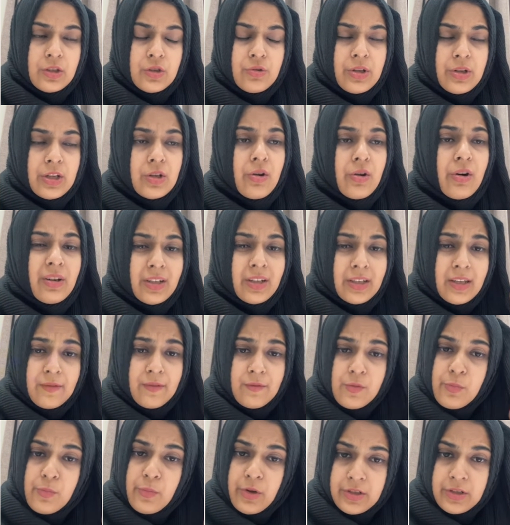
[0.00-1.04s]
cannot give
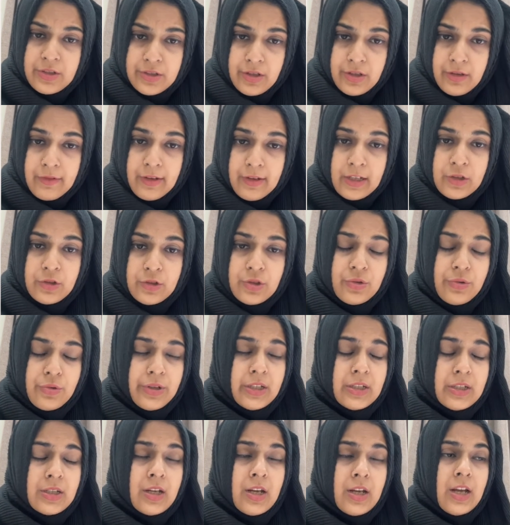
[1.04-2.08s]
a monetary value to
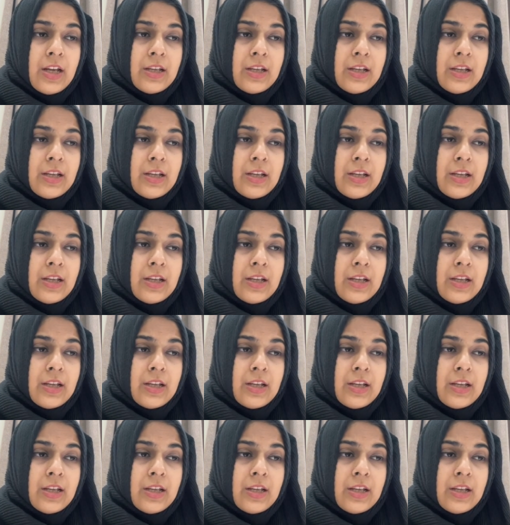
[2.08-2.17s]
it,